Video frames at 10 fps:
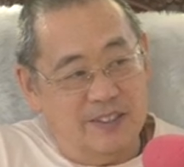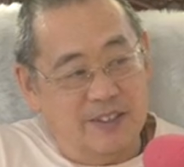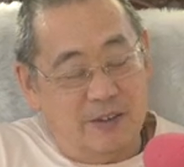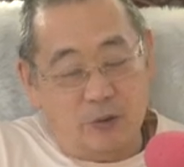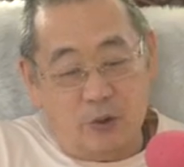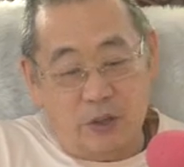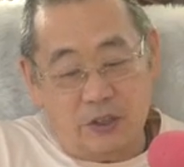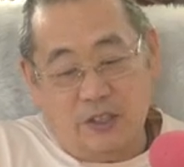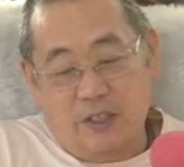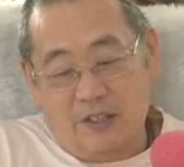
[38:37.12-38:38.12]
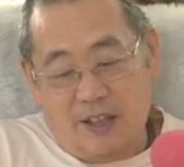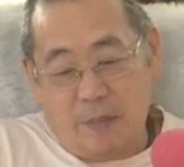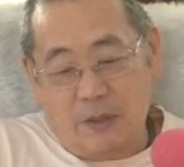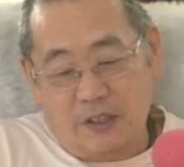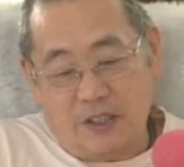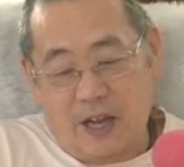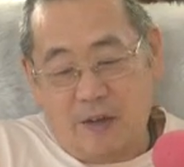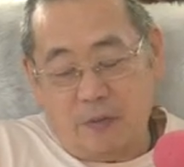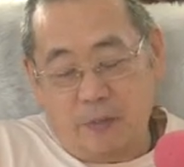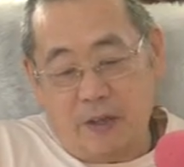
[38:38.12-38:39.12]
Of course, that means they
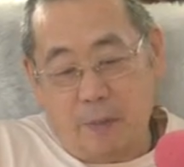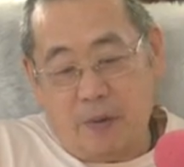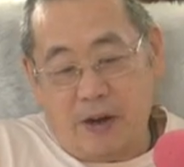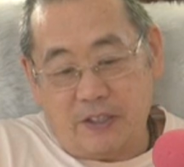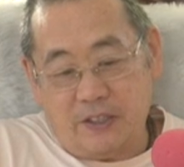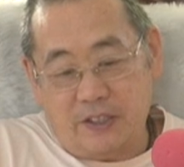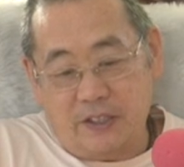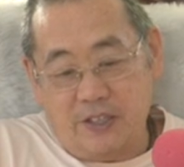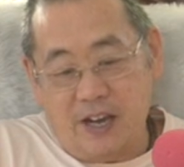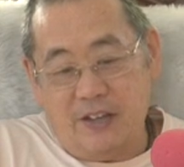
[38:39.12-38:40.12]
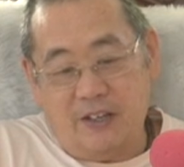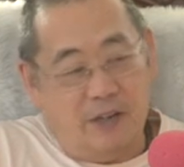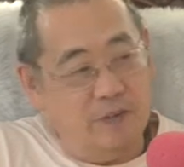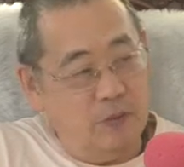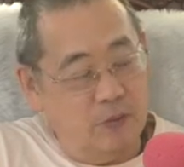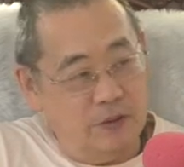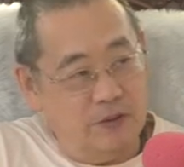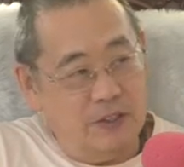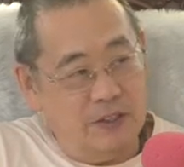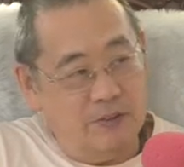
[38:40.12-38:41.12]
have to begin practicing jnana if they want
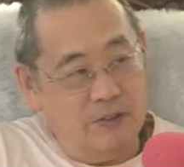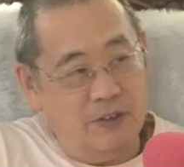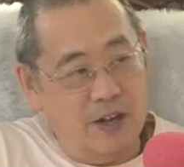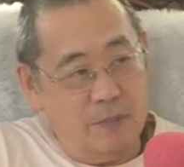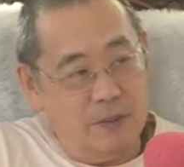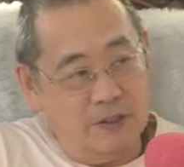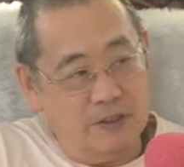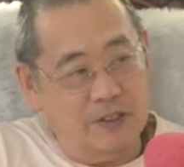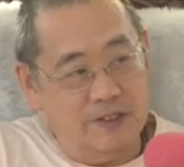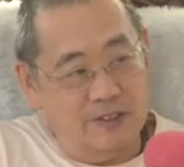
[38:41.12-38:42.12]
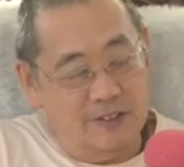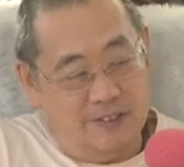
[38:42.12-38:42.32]
to get the real happiness there.